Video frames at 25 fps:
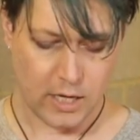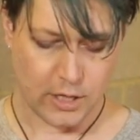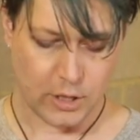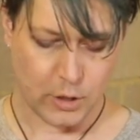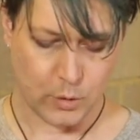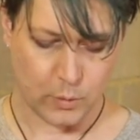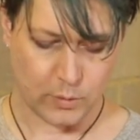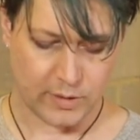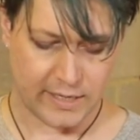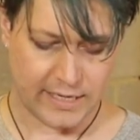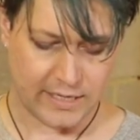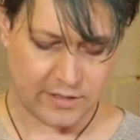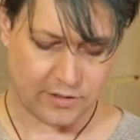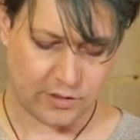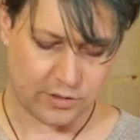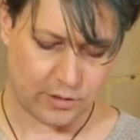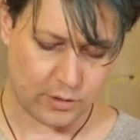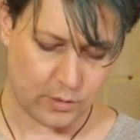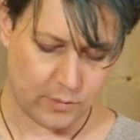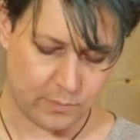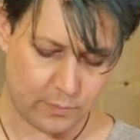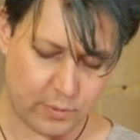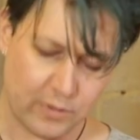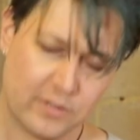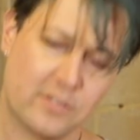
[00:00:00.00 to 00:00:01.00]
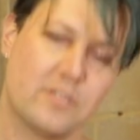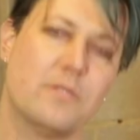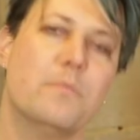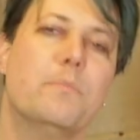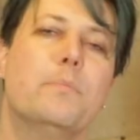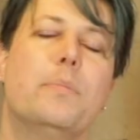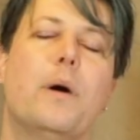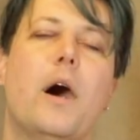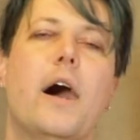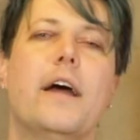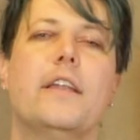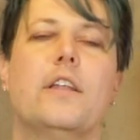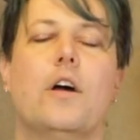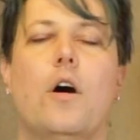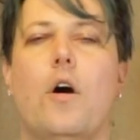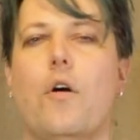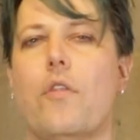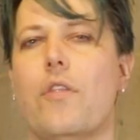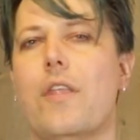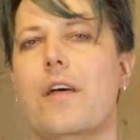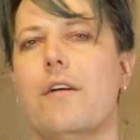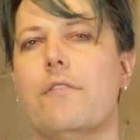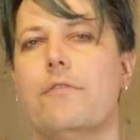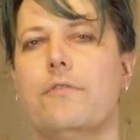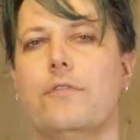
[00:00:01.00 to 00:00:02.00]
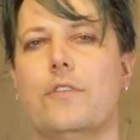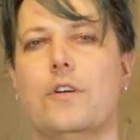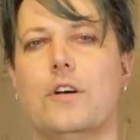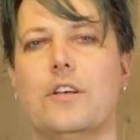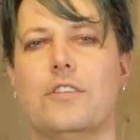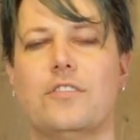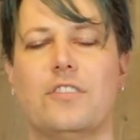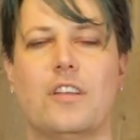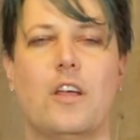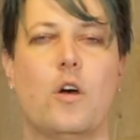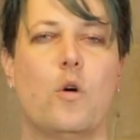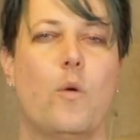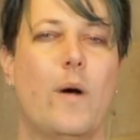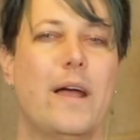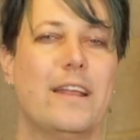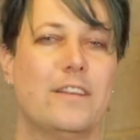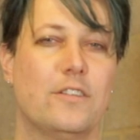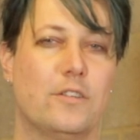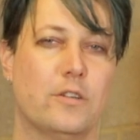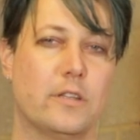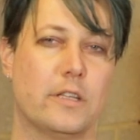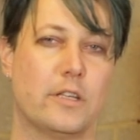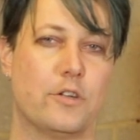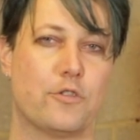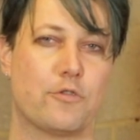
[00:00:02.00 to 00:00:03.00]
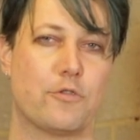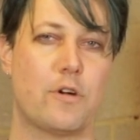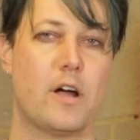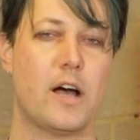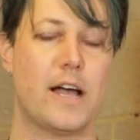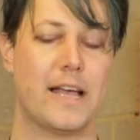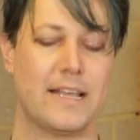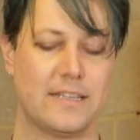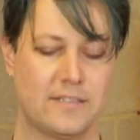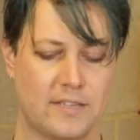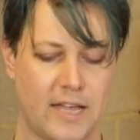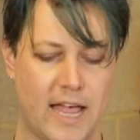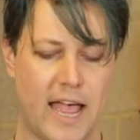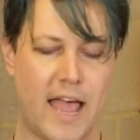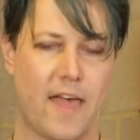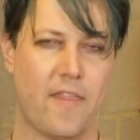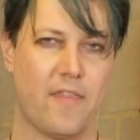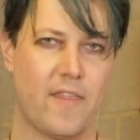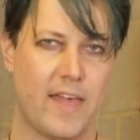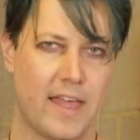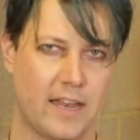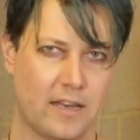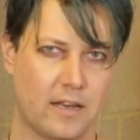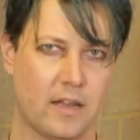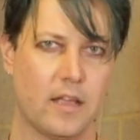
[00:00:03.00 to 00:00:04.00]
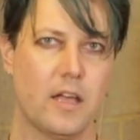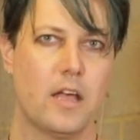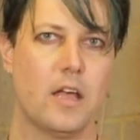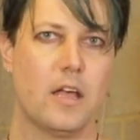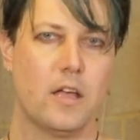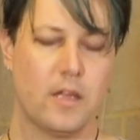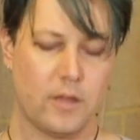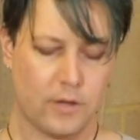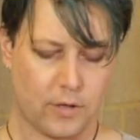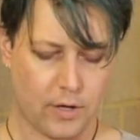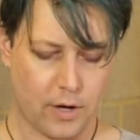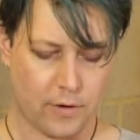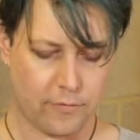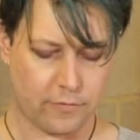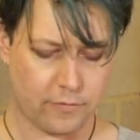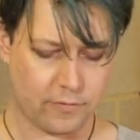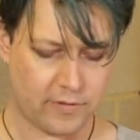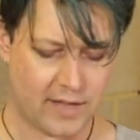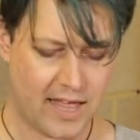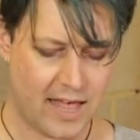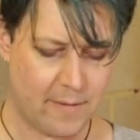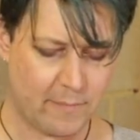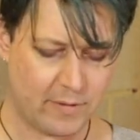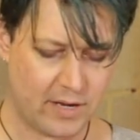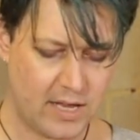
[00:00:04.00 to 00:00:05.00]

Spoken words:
you'll need to put some binder on there first, wait until it dries, and then go from there.